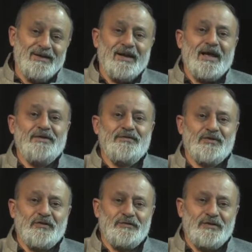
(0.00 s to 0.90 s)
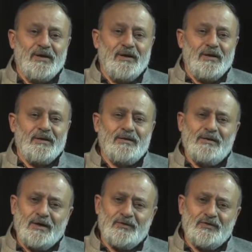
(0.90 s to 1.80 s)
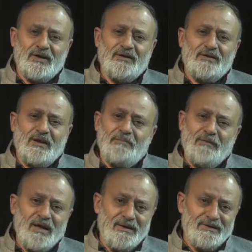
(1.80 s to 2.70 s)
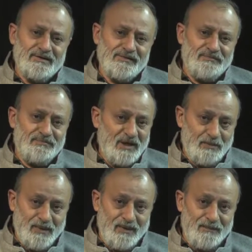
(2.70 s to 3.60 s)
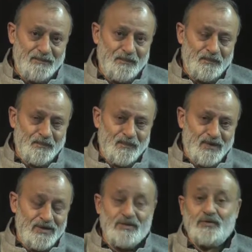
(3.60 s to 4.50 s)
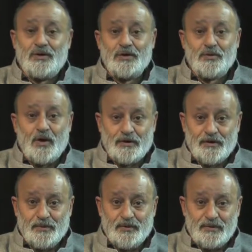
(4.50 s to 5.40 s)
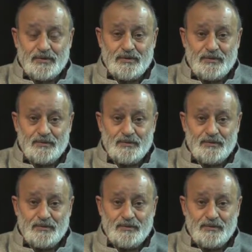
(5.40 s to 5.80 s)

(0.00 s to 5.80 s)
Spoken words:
the lives of thousands and millions of people. She wanted to contribute.